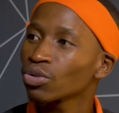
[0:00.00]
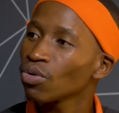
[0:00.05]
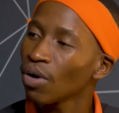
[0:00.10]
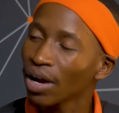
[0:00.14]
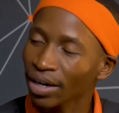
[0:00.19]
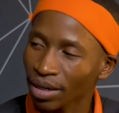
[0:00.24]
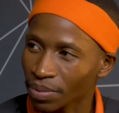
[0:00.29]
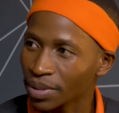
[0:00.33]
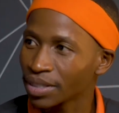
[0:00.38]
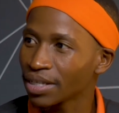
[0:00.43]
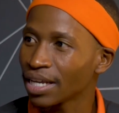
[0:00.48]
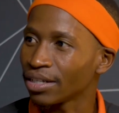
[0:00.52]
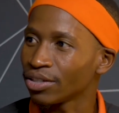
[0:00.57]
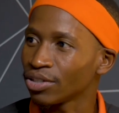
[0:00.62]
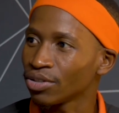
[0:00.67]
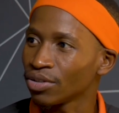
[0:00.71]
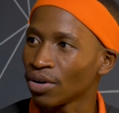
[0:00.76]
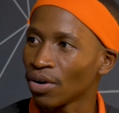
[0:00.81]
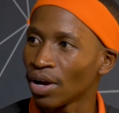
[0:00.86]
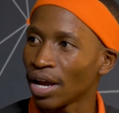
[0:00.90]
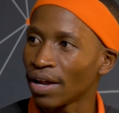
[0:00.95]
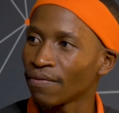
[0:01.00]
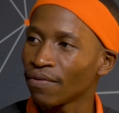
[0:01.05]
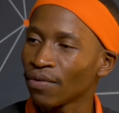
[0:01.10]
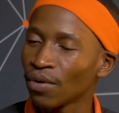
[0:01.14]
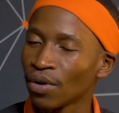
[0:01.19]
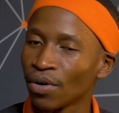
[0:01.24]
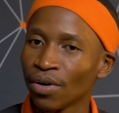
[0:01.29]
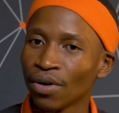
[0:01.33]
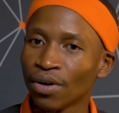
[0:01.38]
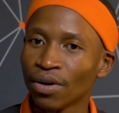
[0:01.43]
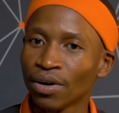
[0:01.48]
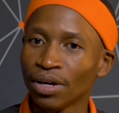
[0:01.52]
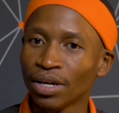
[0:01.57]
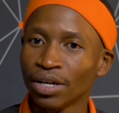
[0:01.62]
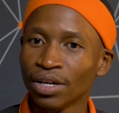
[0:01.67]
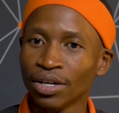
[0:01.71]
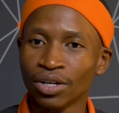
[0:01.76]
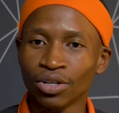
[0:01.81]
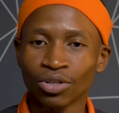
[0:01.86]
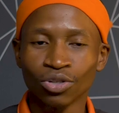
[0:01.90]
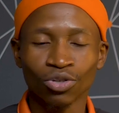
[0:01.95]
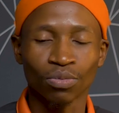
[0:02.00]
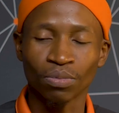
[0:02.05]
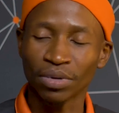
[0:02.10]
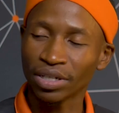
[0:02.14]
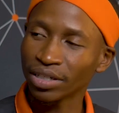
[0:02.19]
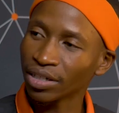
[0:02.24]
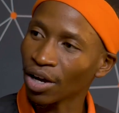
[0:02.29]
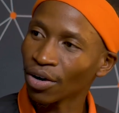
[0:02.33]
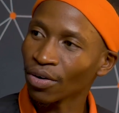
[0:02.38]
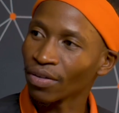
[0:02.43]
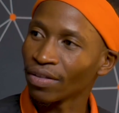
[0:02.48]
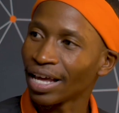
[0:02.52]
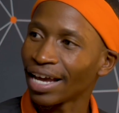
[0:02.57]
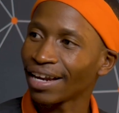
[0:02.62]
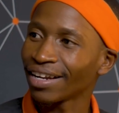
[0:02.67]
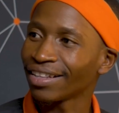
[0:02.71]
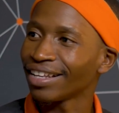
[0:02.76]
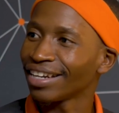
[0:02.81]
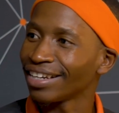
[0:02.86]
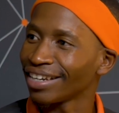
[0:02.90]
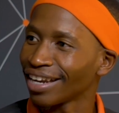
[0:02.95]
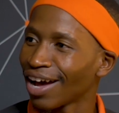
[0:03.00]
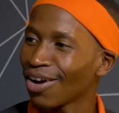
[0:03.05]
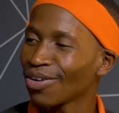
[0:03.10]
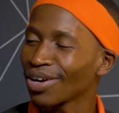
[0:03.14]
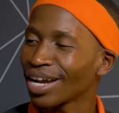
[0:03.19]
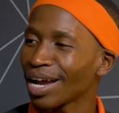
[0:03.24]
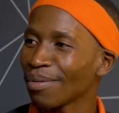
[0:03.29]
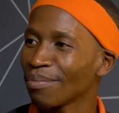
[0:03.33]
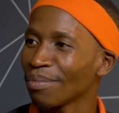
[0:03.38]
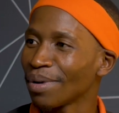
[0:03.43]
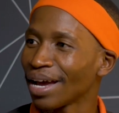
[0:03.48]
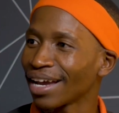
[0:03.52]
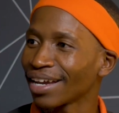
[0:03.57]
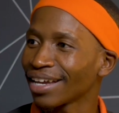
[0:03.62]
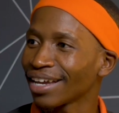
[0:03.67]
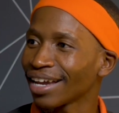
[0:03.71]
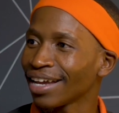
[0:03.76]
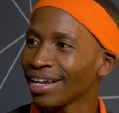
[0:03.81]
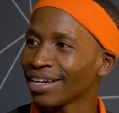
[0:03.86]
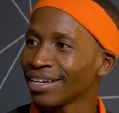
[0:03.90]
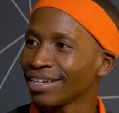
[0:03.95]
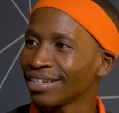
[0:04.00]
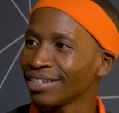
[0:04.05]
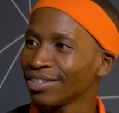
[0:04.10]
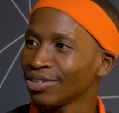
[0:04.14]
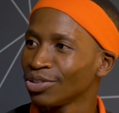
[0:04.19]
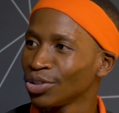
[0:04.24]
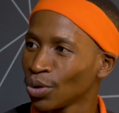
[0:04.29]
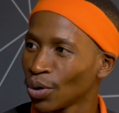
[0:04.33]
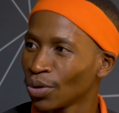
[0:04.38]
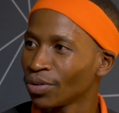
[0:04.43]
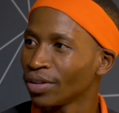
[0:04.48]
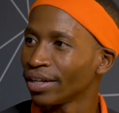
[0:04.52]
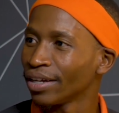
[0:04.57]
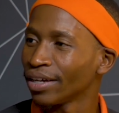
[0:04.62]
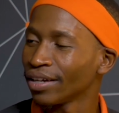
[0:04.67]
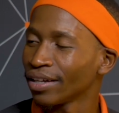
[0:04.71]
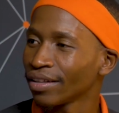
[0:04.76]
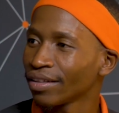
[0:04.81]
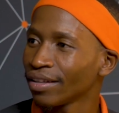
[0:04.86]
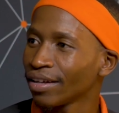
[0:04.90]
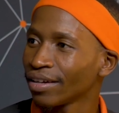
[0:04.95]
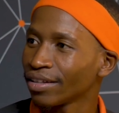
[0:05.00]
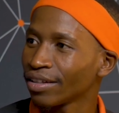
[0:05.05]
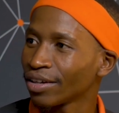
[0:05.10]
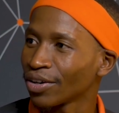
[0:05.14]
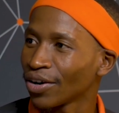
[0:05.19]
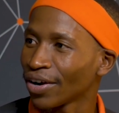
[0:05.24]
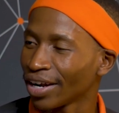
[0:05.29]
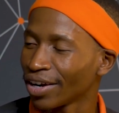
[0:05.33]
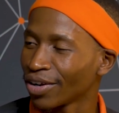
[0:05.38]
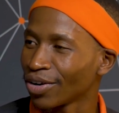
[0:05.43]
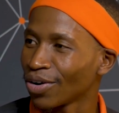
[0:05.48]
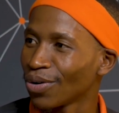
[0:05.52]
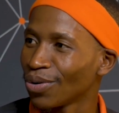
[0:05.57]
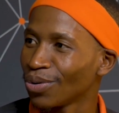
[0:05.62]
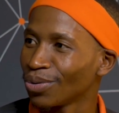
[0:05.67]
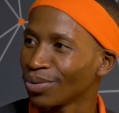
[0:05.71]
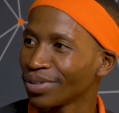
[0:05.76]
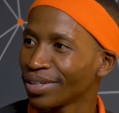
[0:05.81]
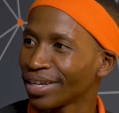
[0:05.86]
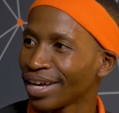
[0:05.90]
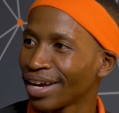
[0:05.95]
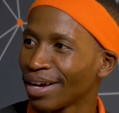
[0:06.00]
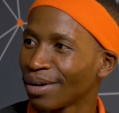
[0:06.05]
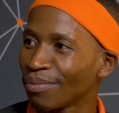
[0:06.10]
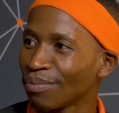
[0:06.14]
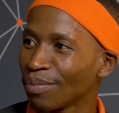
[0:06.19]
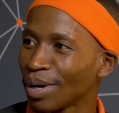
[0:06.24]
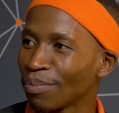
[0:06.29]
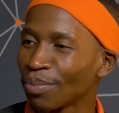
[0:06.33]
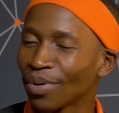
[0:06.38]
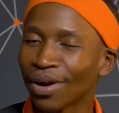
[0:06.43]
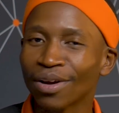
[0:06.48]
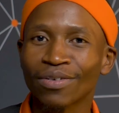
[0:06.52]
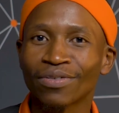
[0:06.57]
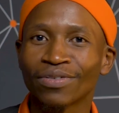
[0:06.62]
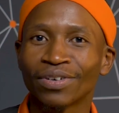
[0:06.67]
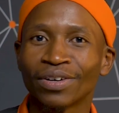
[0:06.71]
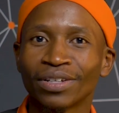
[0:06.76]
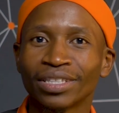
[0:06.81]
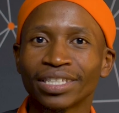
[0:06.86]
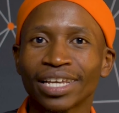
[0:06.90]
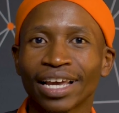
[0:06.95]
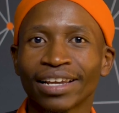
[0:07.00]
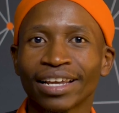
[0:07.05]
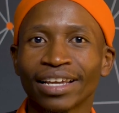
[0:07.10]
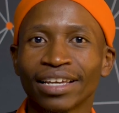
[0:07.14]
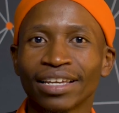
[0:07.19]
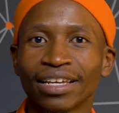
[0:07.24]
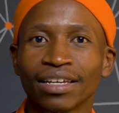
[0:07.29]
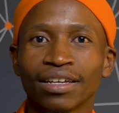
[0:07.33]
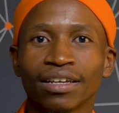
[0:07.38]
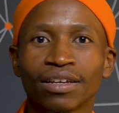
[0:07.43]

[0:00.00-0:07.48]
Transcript: was quite upset, you know, and for her to miss out on that and then now come back and don the, the, the green and gold. Um, I'm proud of her. Tale.